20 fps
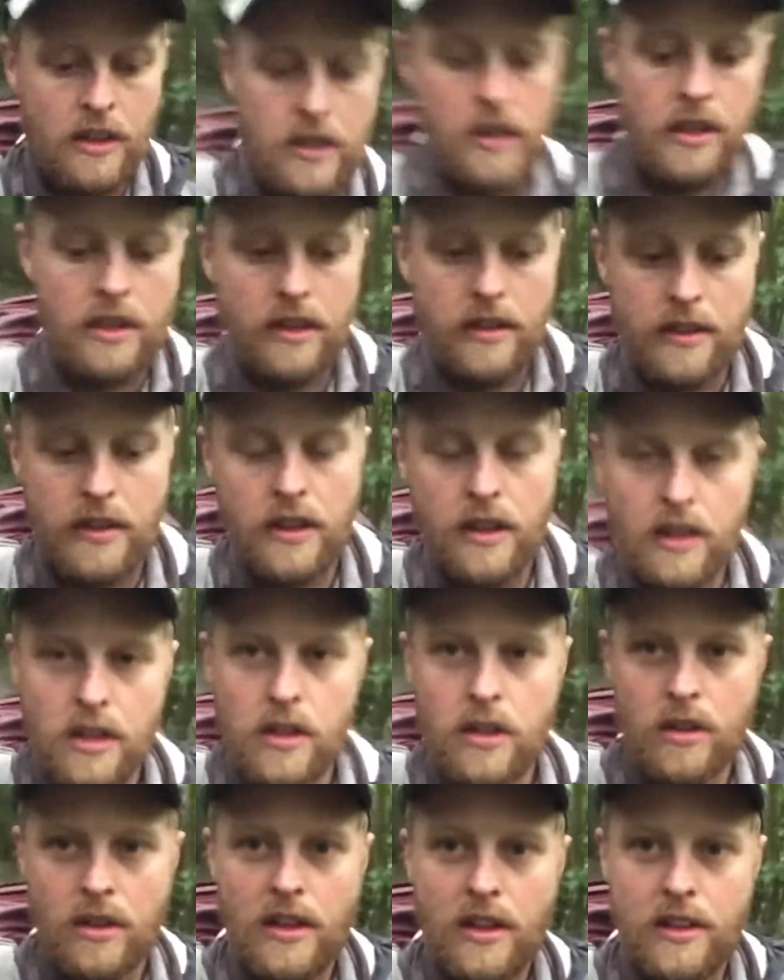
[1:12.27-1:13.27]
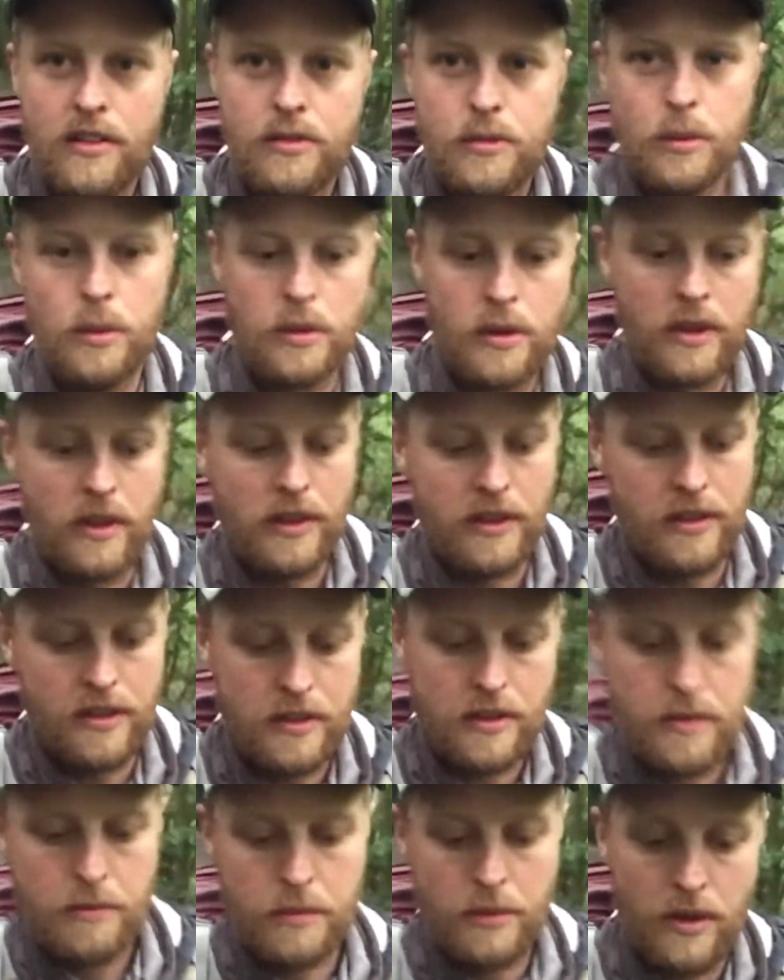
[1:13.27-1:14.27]
and uh, a lot of cliff walking
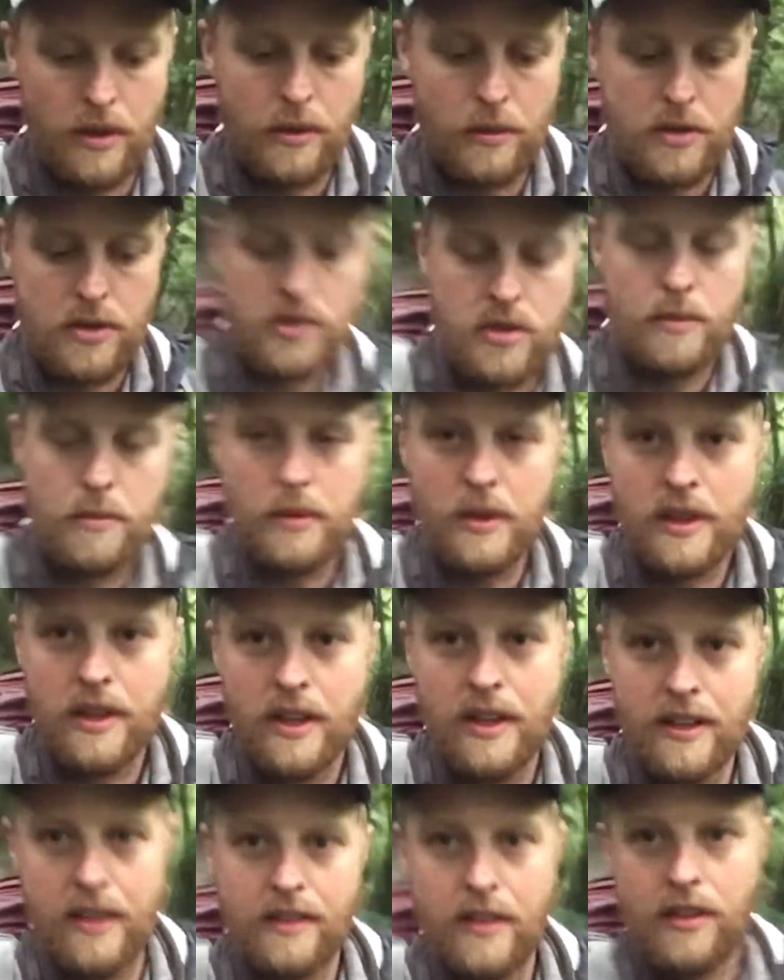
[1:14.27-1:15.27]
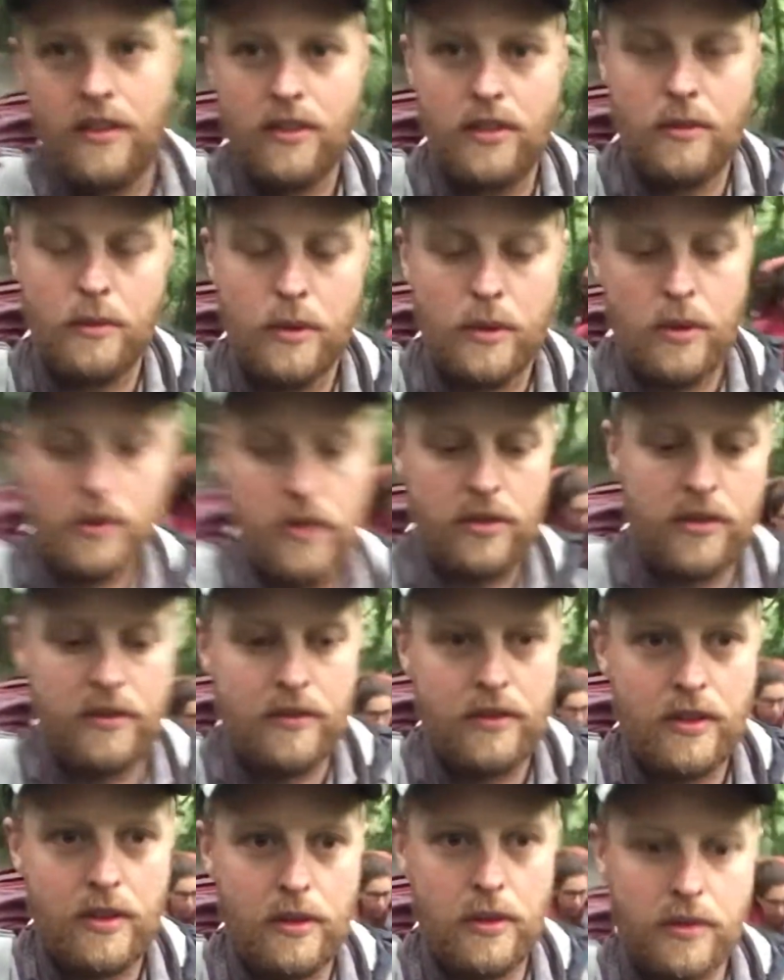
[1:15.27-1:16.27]
but we should be getting some awesome
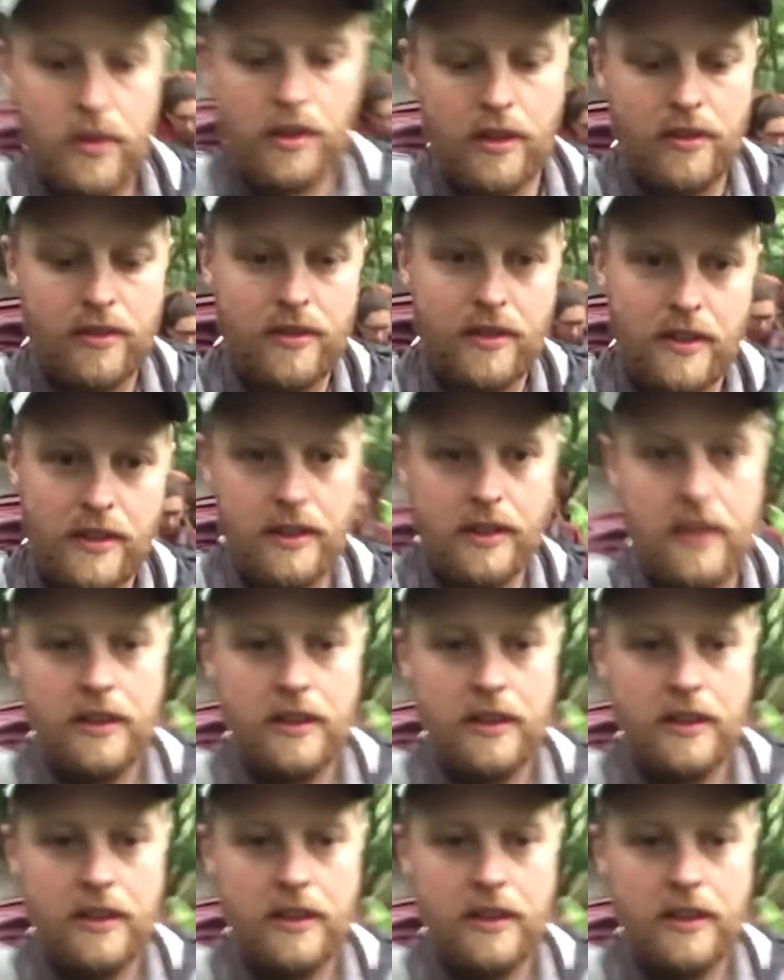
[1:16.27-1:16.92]
views hopefully.